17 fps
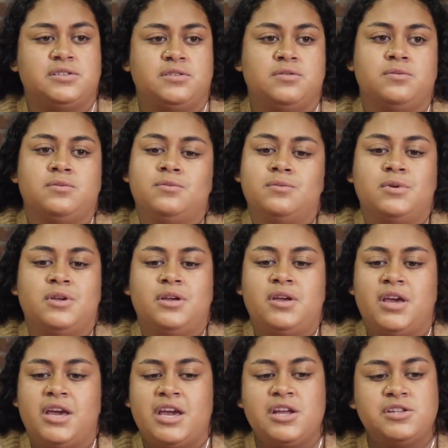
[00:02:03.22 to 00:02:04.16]
to
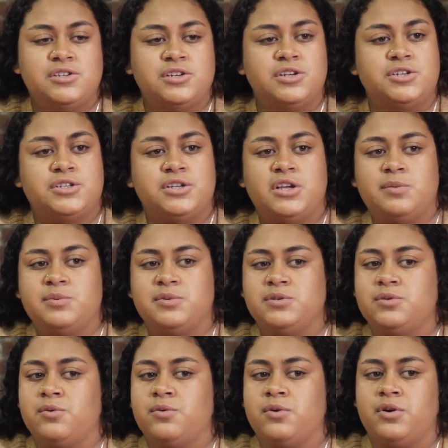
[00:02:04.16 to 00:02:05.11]

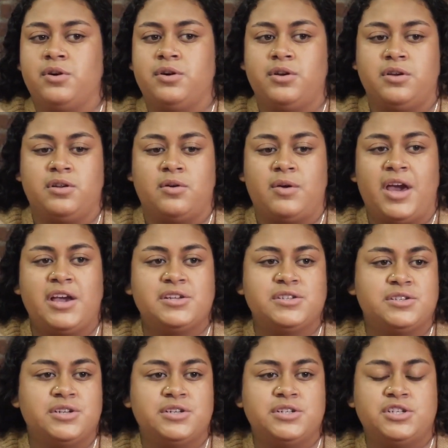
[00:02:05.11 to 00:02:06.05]
internships or,
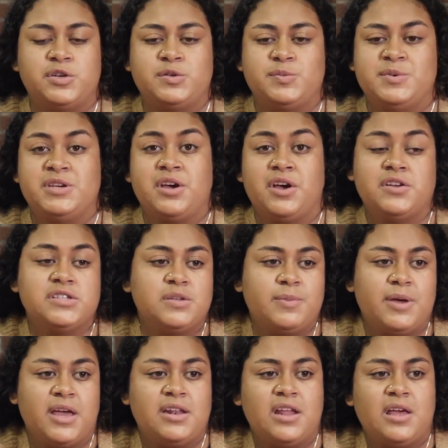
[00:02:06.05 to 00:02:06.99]
externships because
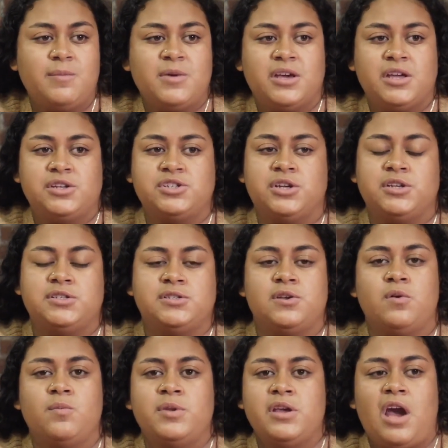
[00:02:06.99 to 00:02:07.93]
of the pandemic. It shut
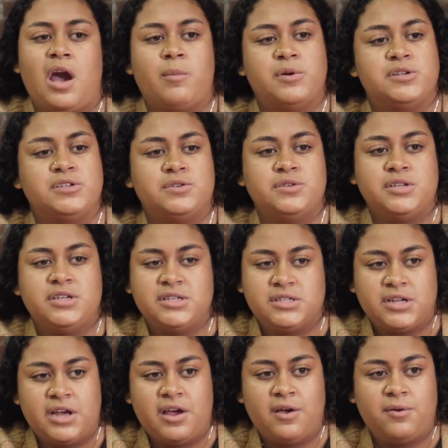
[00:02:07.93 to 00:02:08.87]
so many
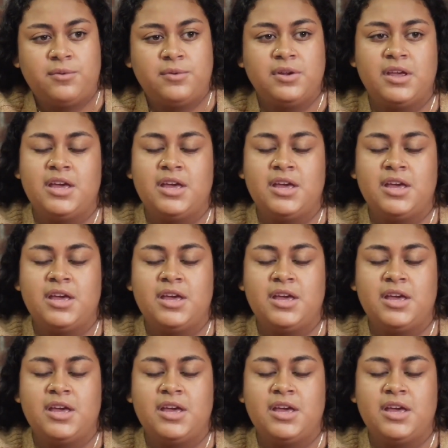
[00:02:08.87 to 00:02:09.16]
opportunities down.